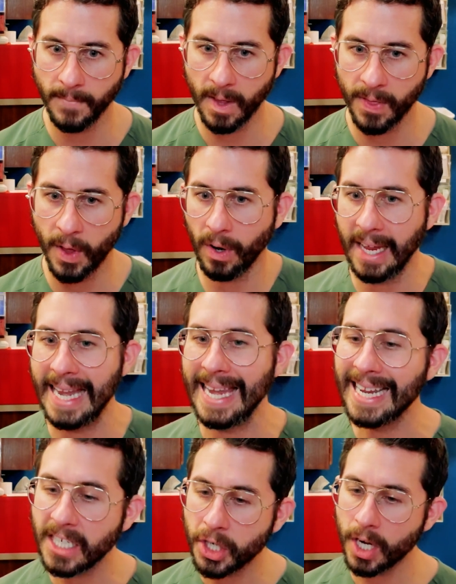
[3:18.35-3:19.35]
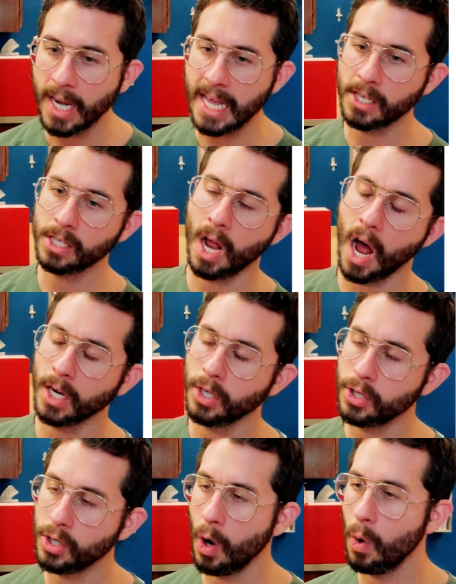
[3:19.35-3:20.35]
their condition is not
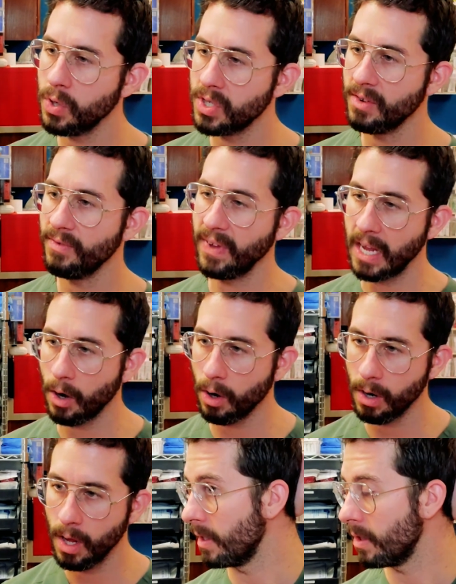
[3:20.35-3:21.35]
so severe.